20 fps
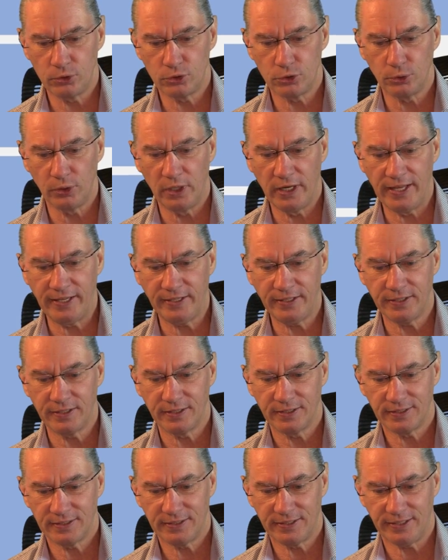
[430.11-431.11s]
to
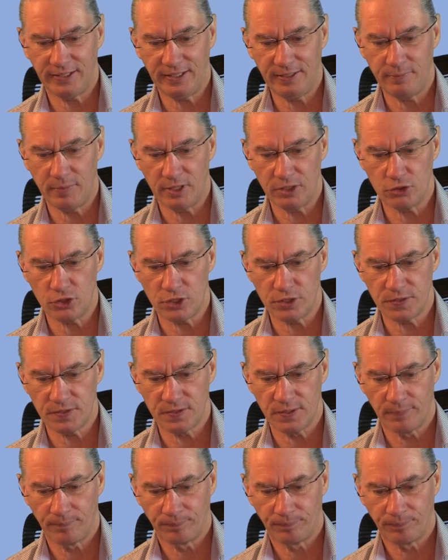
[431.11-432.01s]
link the images